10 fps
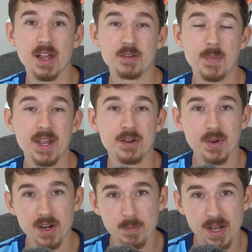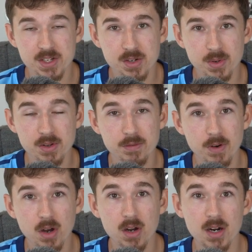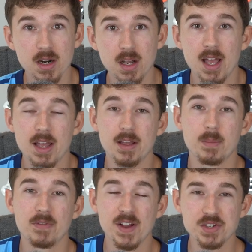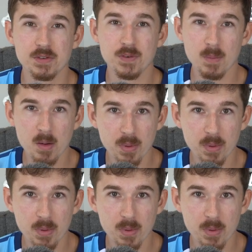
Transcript: that's being created by Sohail Var, a professional football